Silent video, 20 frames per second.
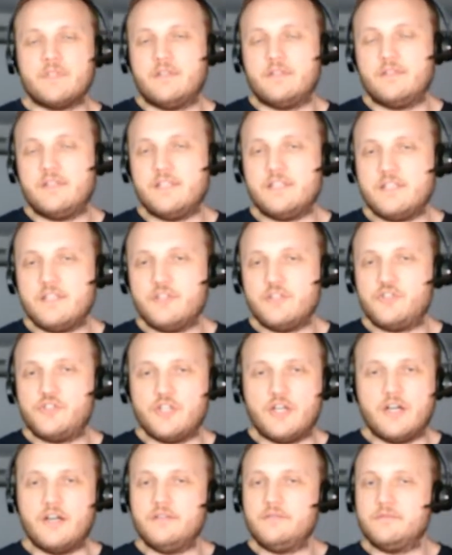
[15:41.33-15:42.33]
this is
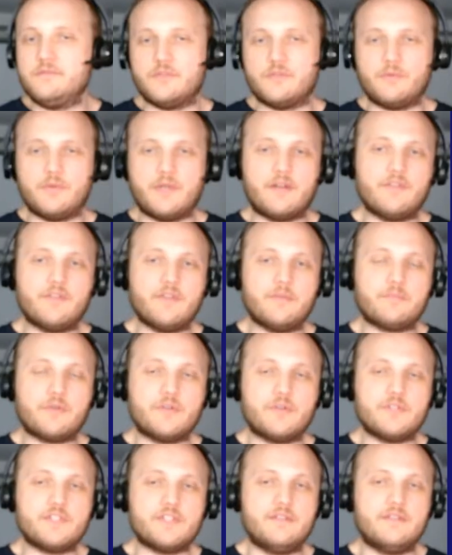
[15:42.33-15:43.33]
John, or whatever the
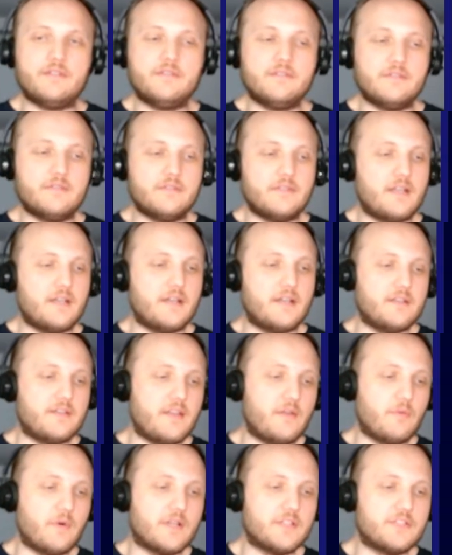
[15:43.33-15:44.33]
person
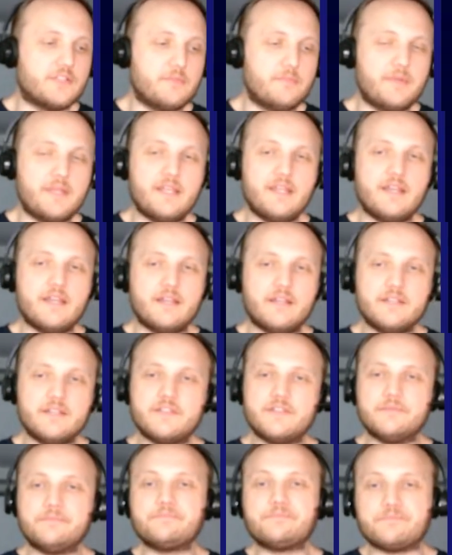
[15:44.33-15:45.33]
they want to be
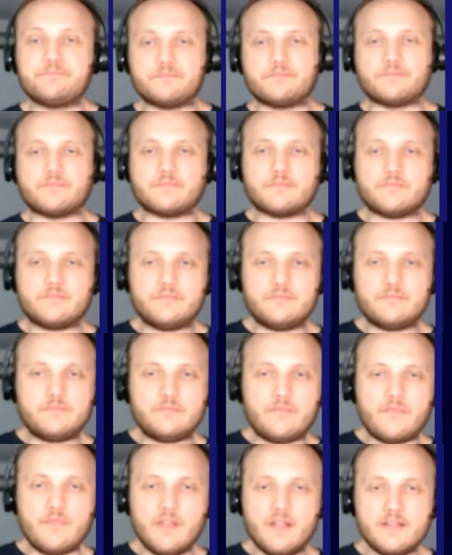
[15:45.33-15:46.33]
is.
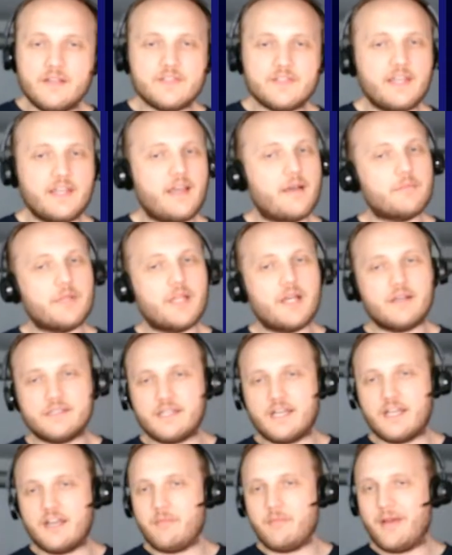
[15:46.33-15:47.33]
I'll say, I'm locked
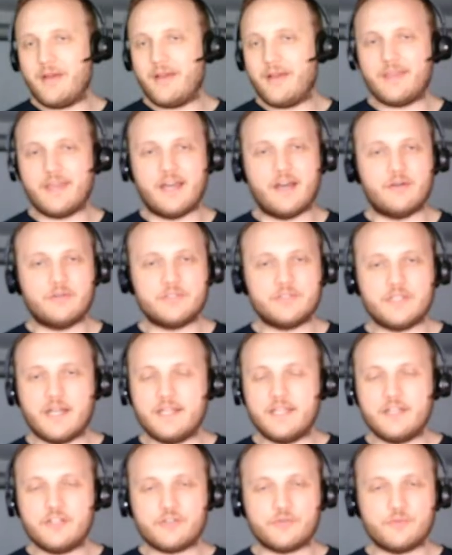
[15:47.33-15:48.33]
out of my account. I
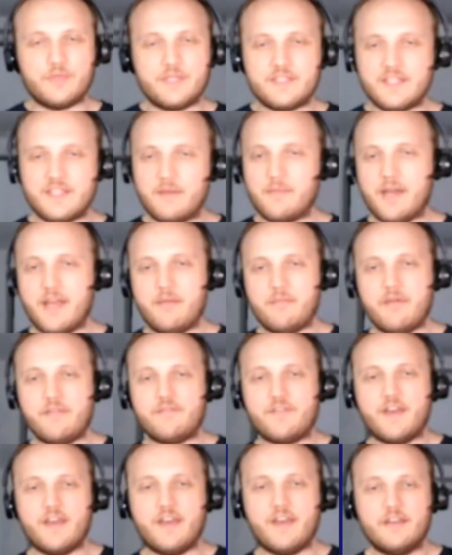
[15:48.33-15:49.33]
need to reset my
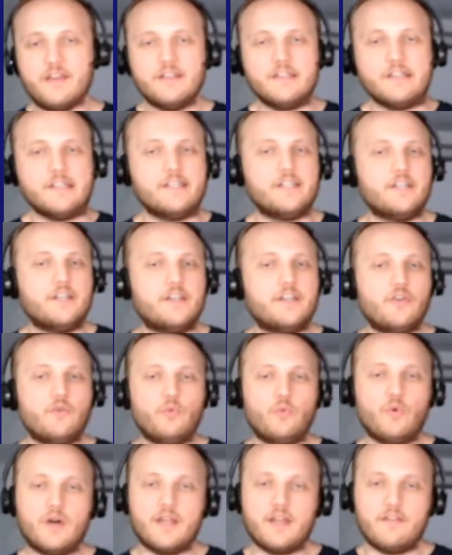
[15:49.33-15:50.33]
MFA.
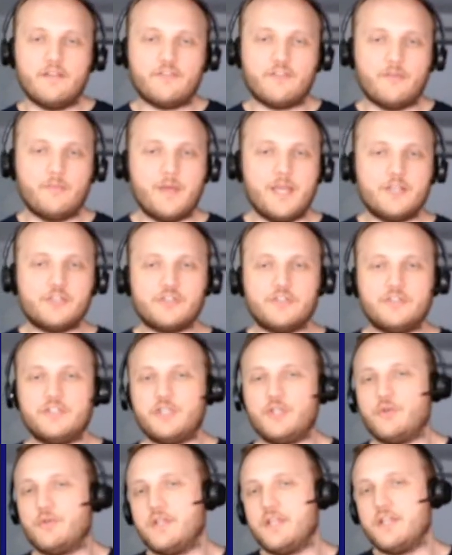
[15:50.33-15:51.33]
What information
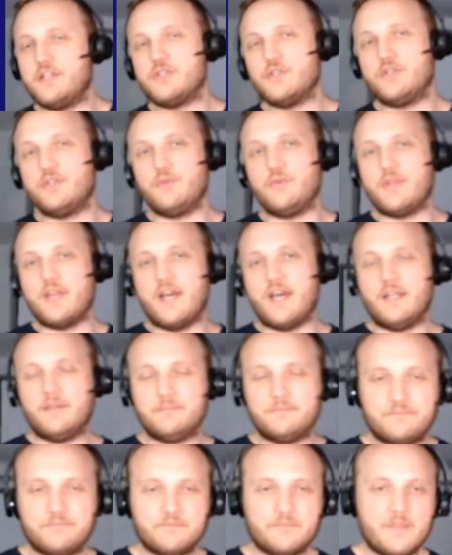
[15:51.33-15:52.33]
do you need to do that?
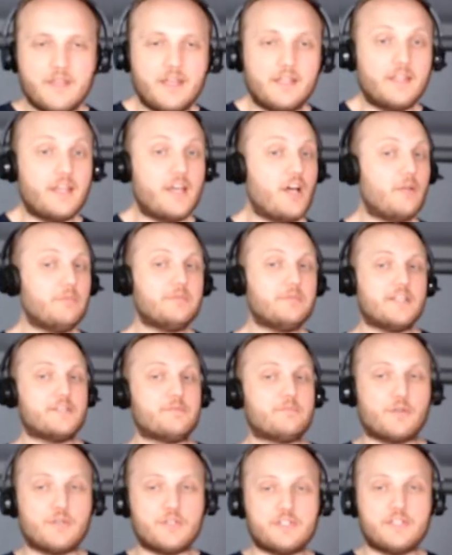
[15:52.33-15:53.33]
And the help
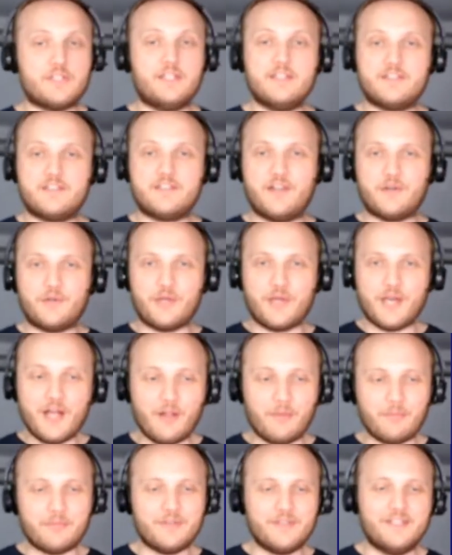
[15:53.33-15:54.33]
desk person is there to
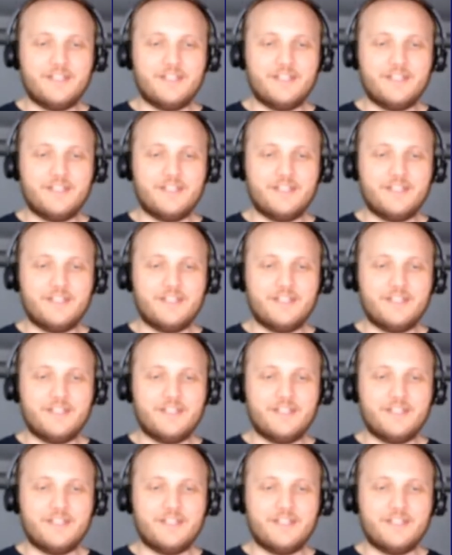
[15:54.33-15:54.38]
help.